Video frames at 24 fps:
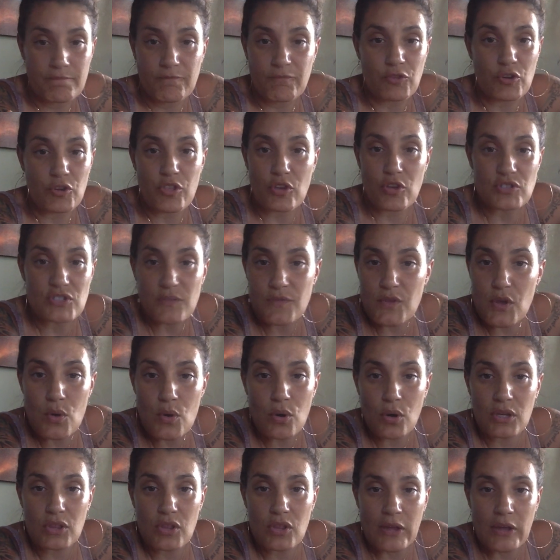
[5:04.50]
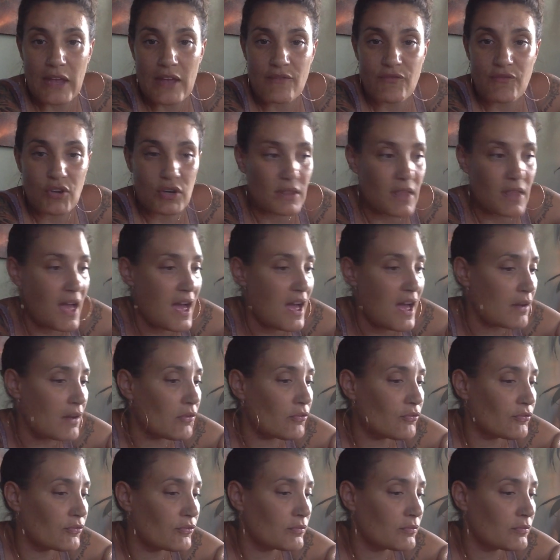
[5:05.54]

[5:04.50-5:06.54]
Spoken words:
for those of you who are looking for love.